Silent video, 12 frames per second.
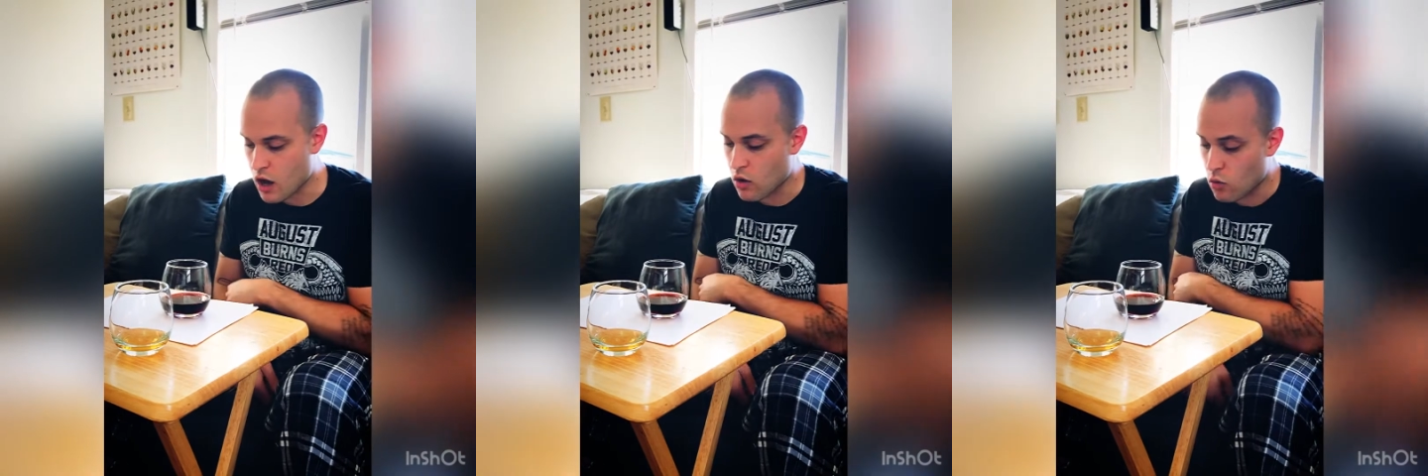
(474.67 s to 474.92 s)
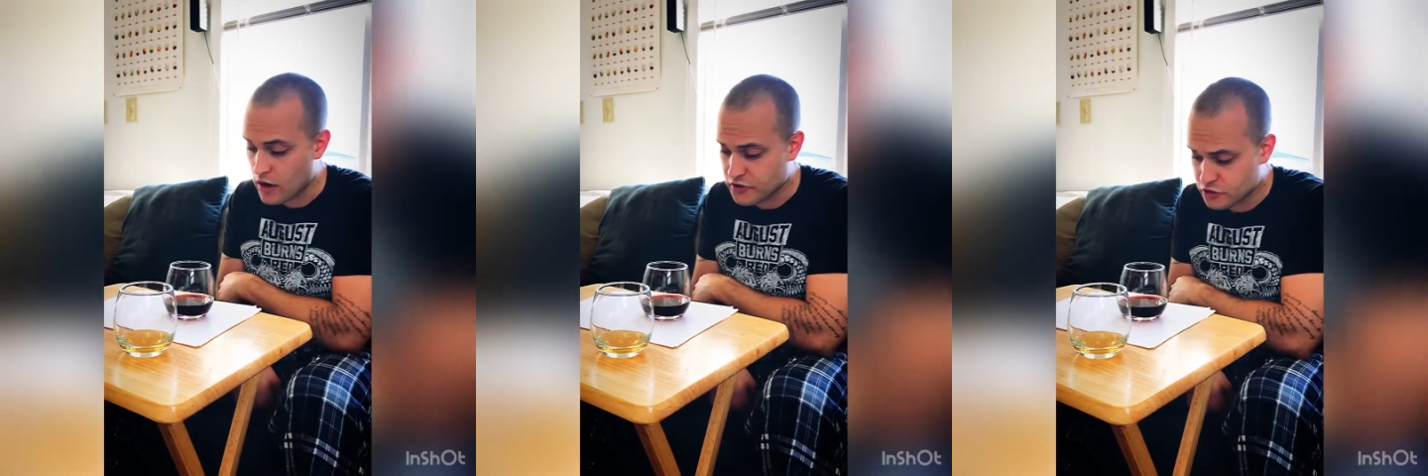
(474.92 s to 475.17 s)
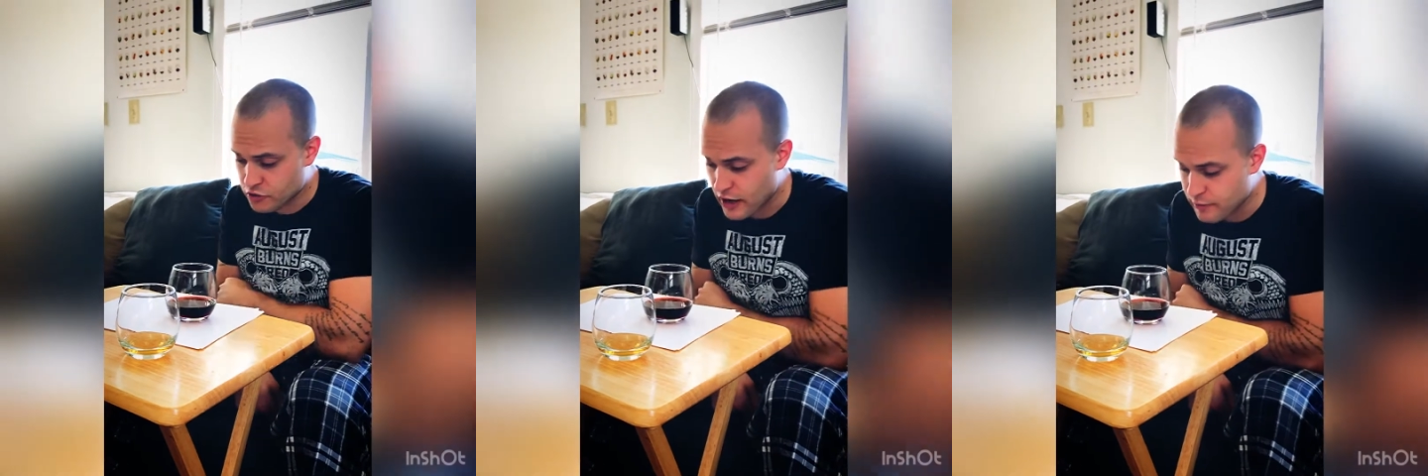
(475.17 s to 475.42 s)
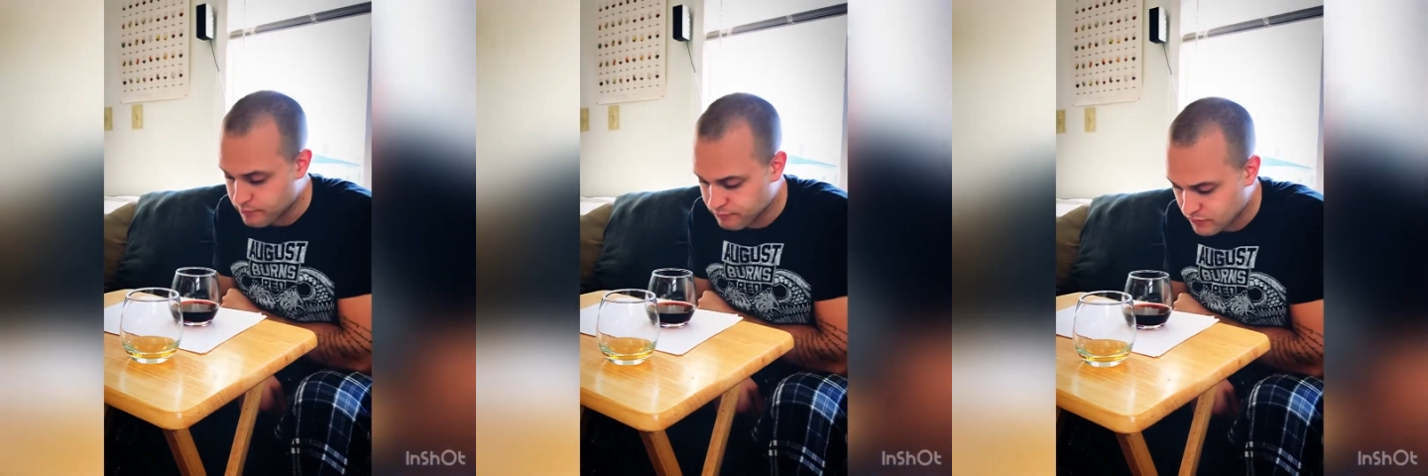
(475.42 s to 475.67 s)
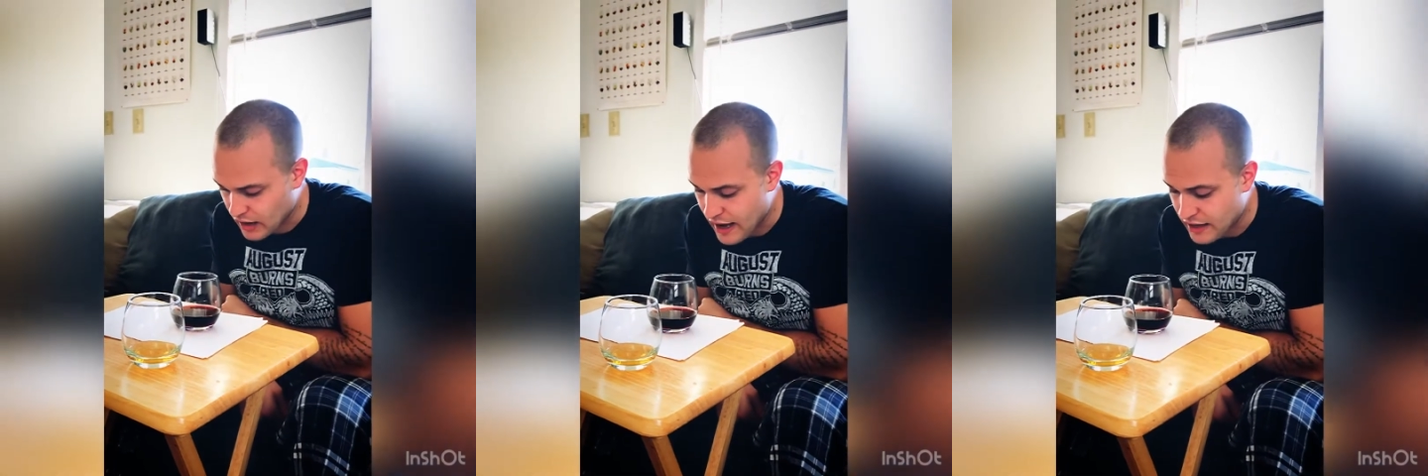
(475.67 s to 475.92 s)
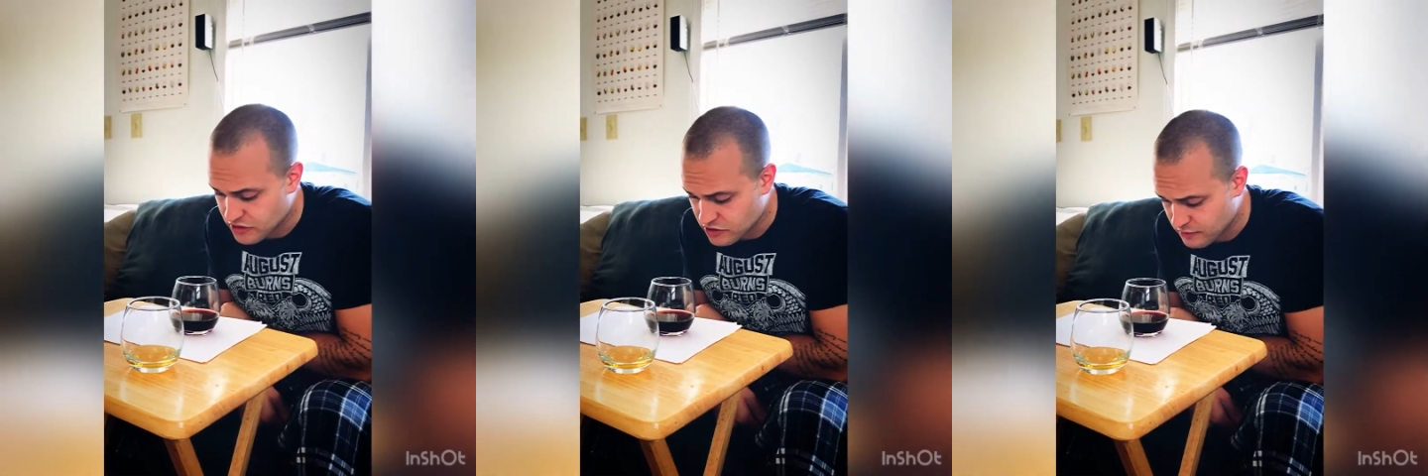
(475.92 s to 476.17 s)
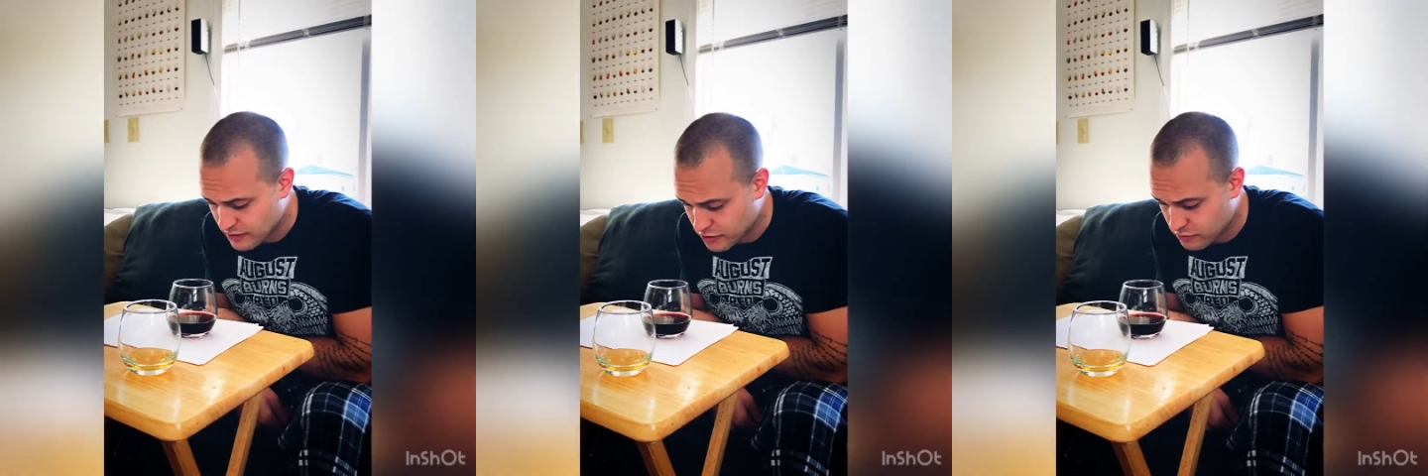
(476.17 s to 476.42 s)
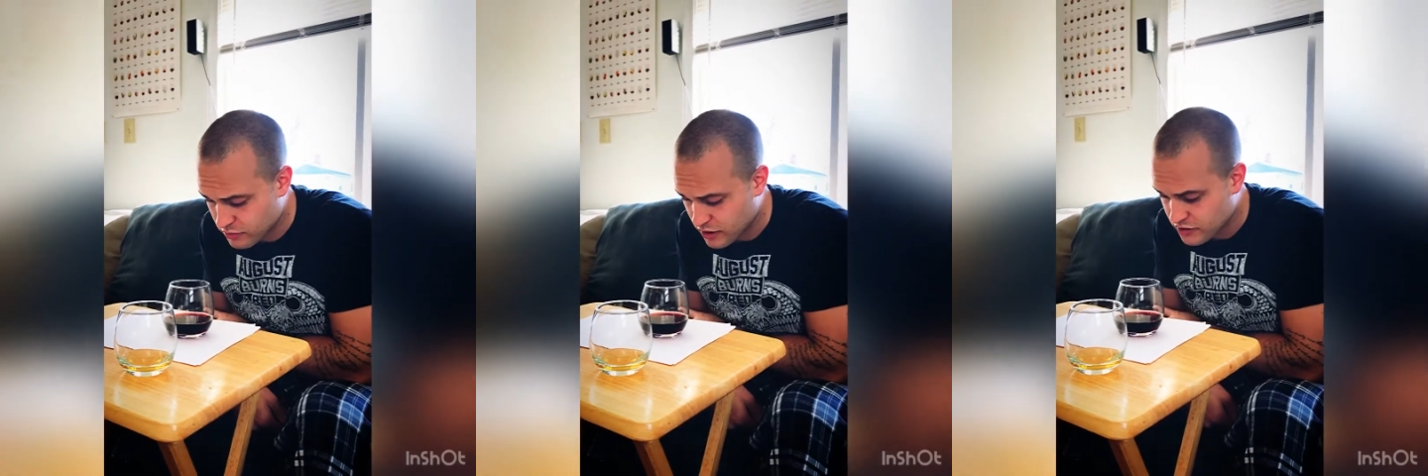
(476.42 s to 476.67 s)
Wine's dry, acid's moderate
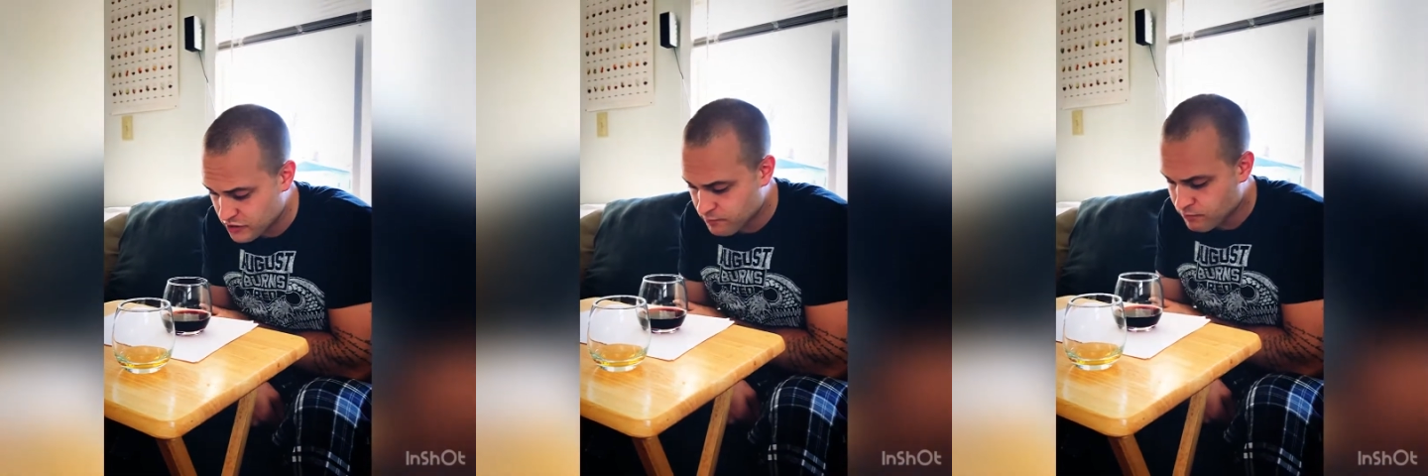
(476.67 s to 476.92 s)
plus.